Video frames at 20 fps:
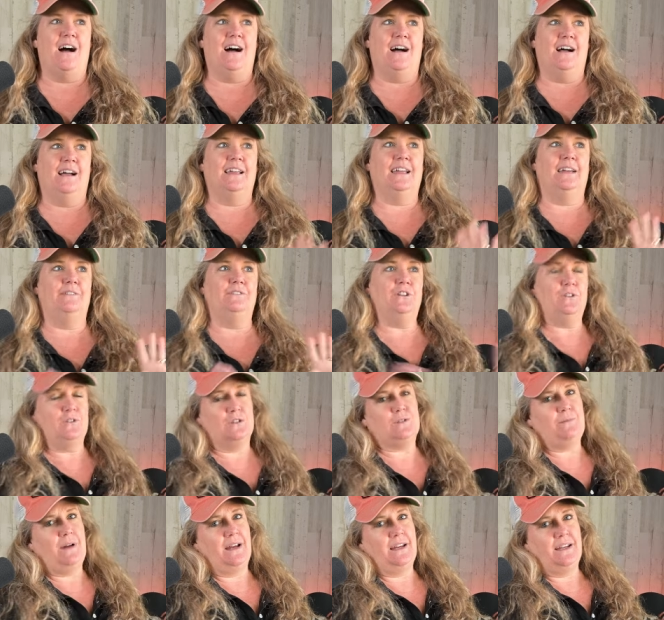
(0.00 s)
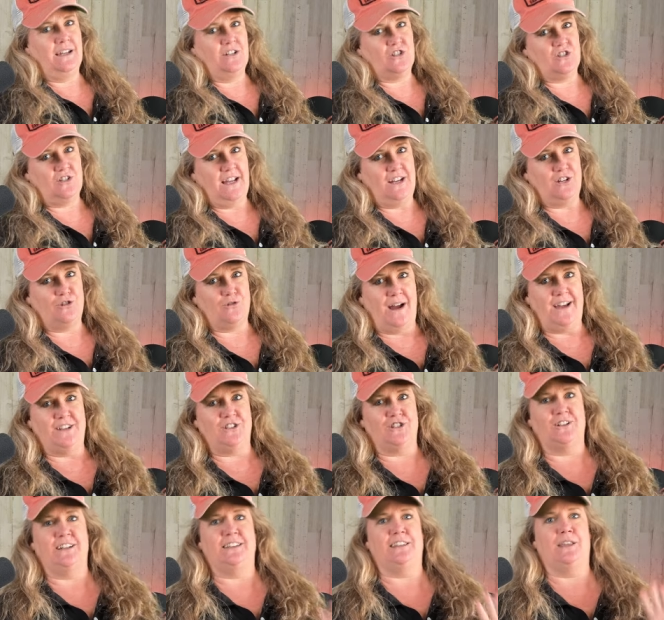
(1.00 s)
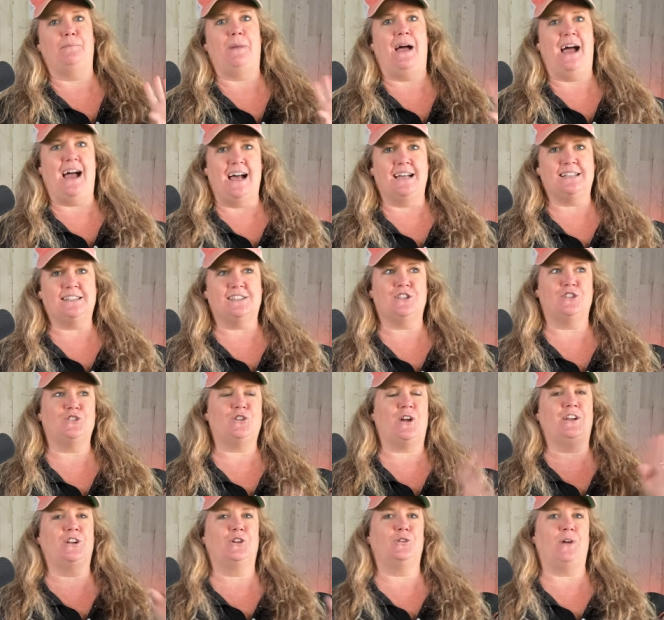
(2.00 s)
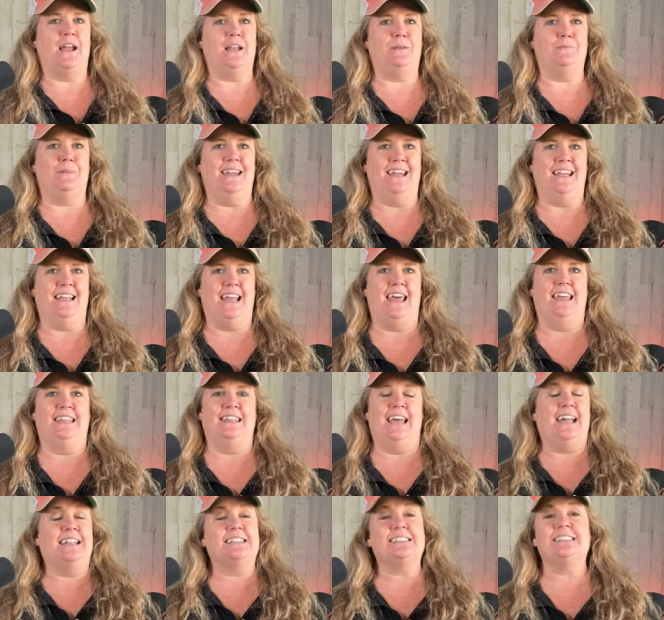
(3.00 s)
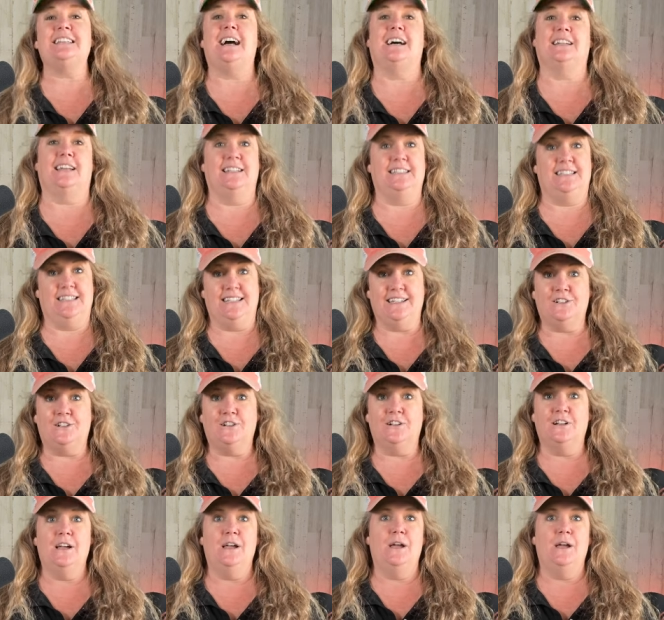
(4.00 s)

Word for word: I have used my KitchenAid grinder in the past to try to grind meat, and that is not ideal